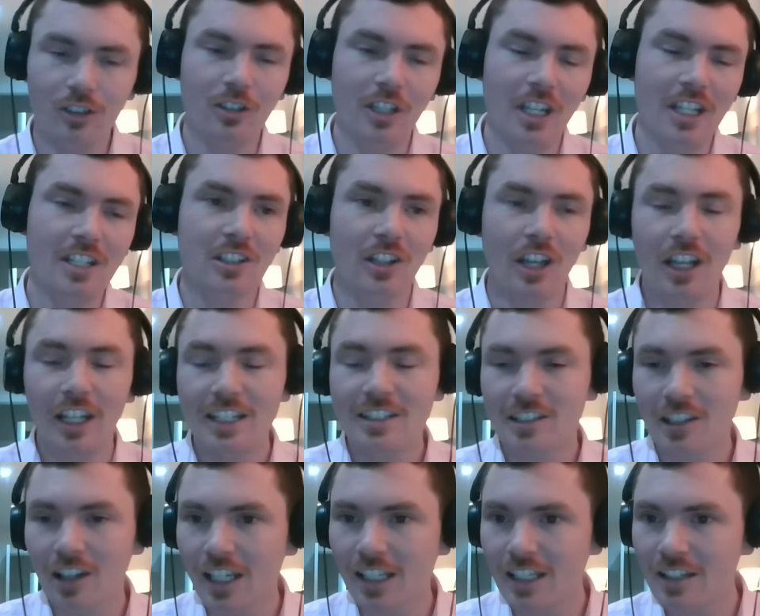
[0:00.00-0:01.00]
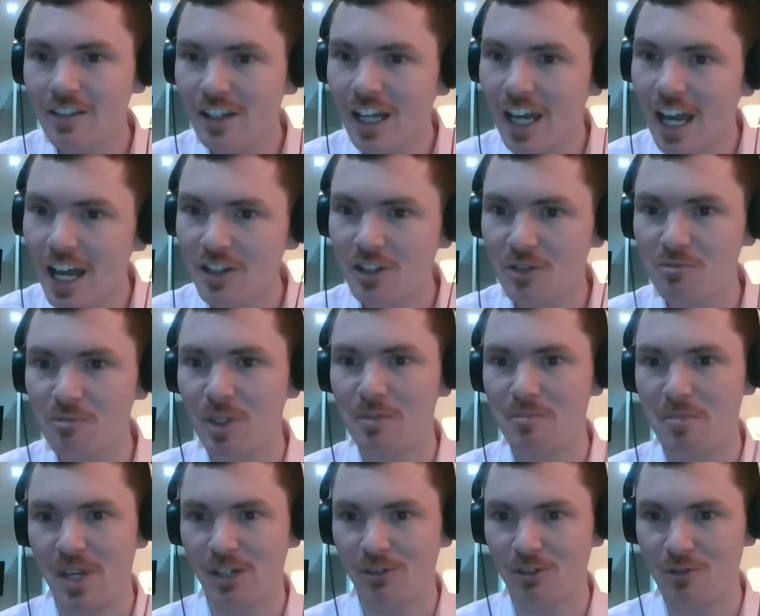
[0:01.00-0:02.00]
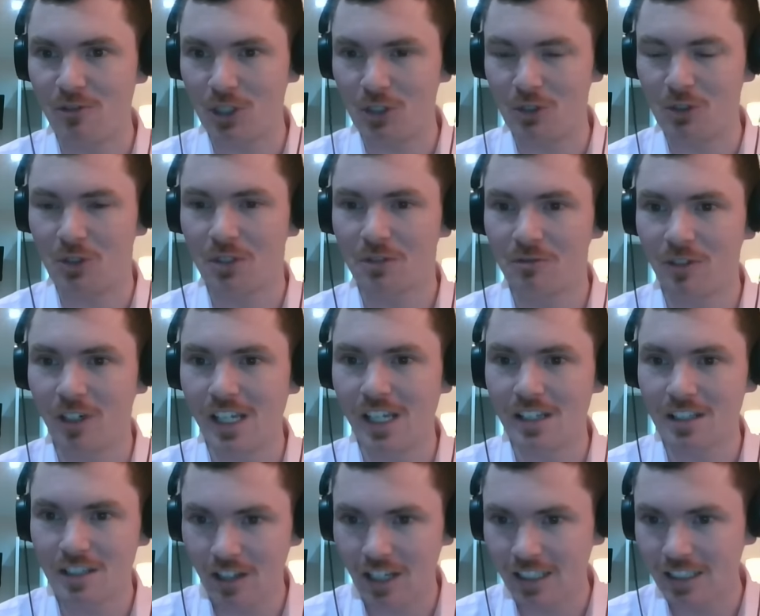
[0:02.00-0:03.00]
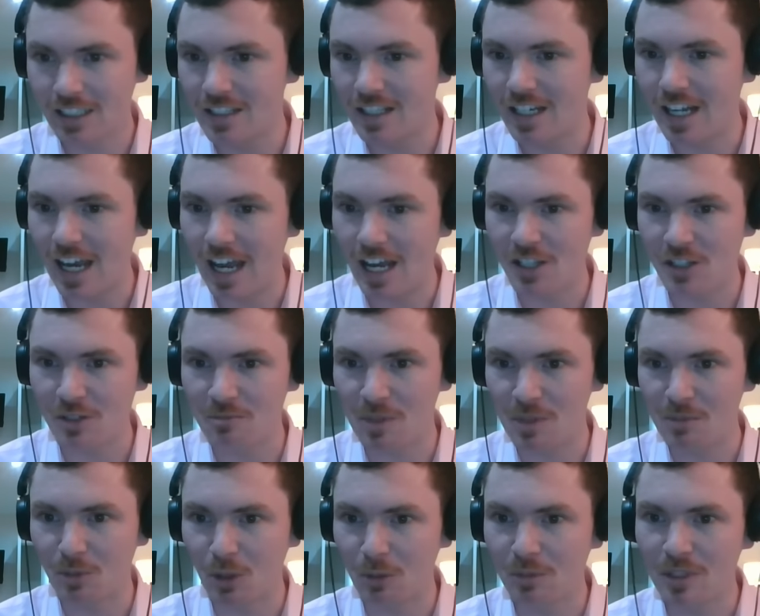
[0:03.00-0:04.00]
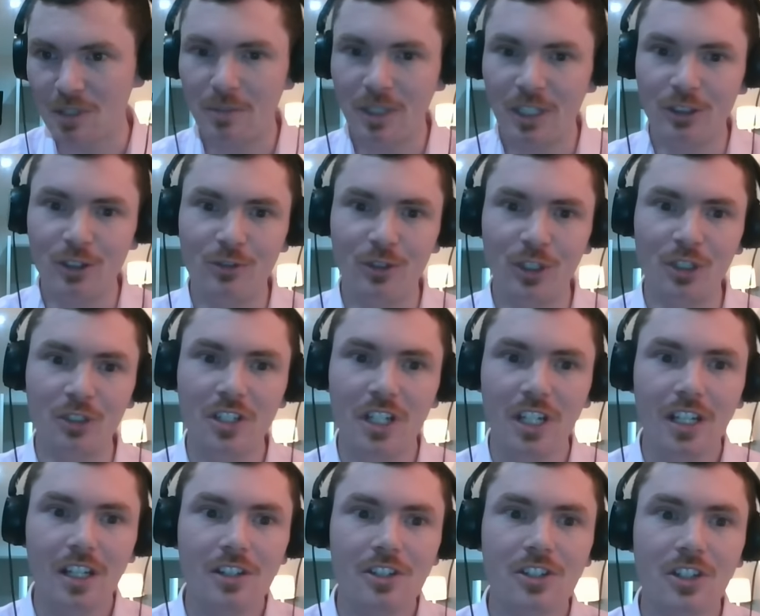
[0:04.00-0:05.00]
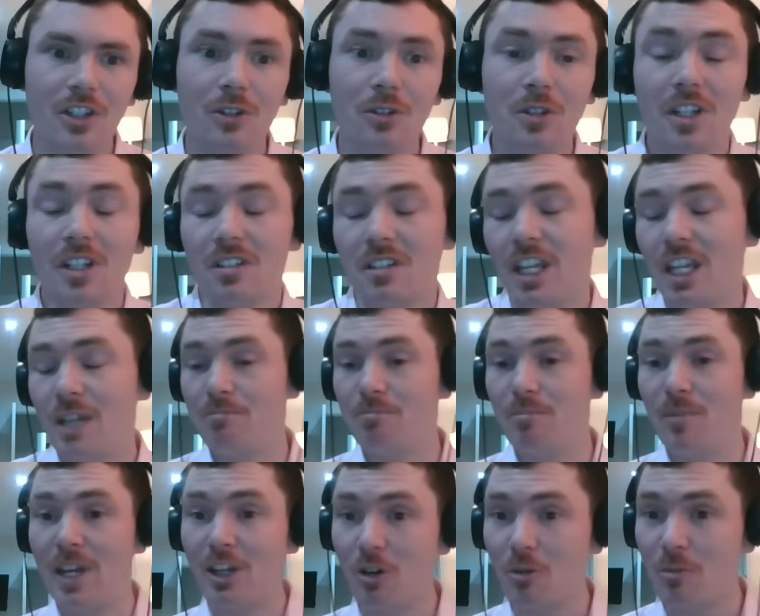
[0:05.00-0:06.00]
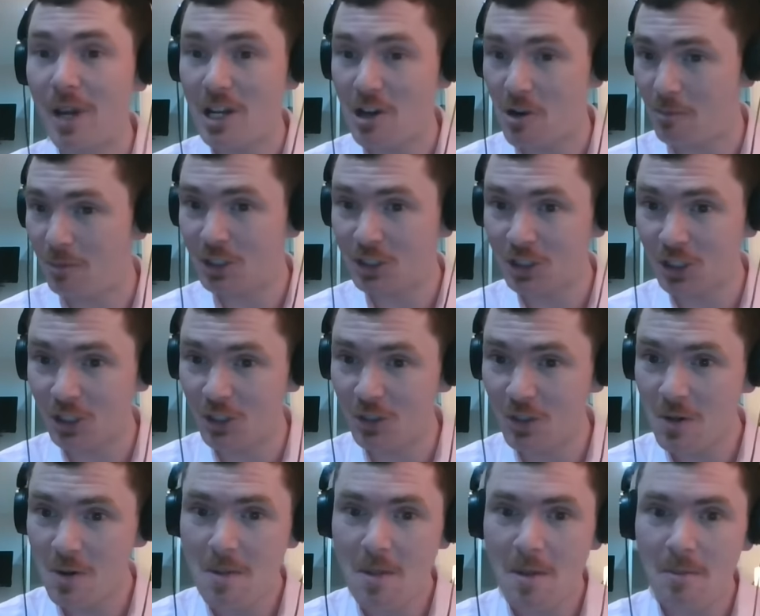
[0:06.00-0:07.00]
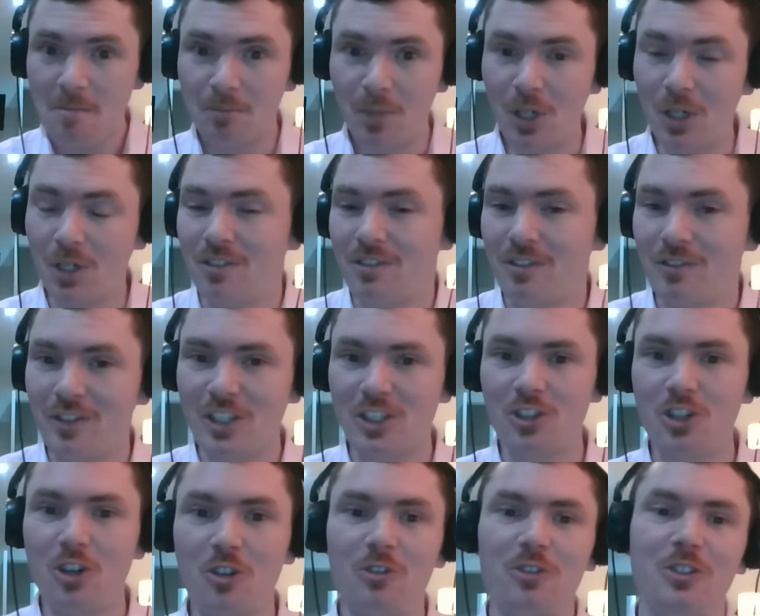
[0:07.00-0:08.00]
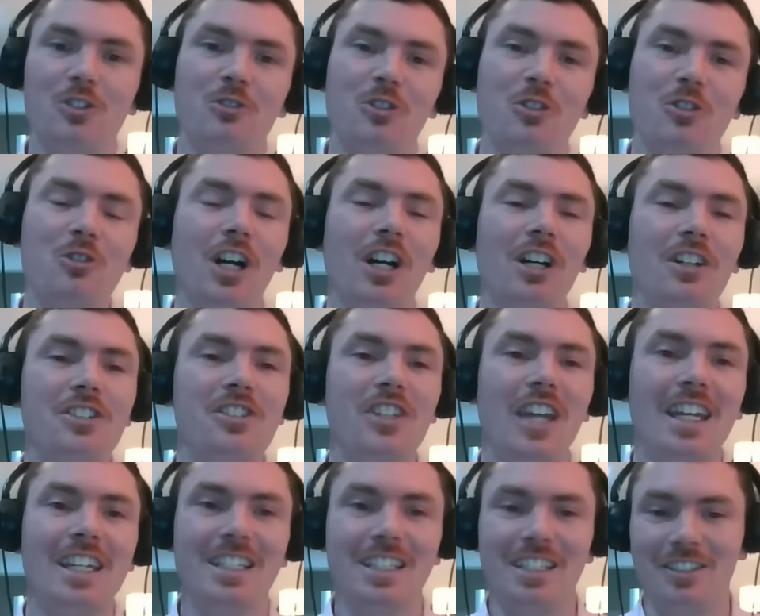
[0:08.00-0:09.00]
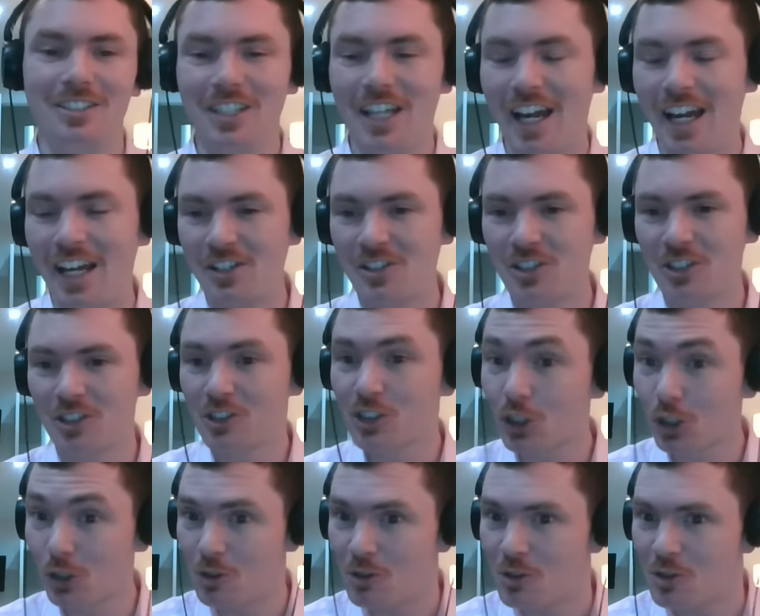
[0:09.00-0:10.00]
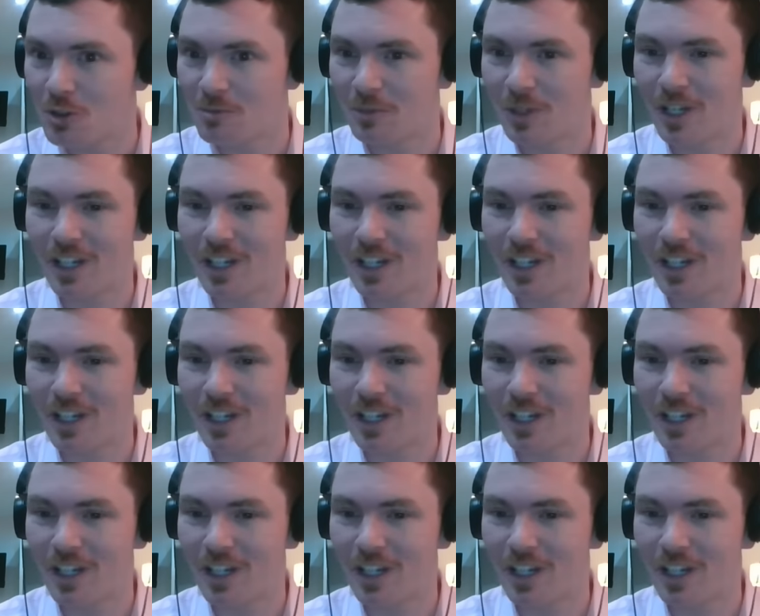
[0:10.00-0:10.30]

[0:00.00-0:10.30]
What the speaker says: it's likely that it hasn't been peer-reviewed, right? It's likely that it hasn't been properly peer-reviewed. So it may or may not be true, but there's no you can't take it as truth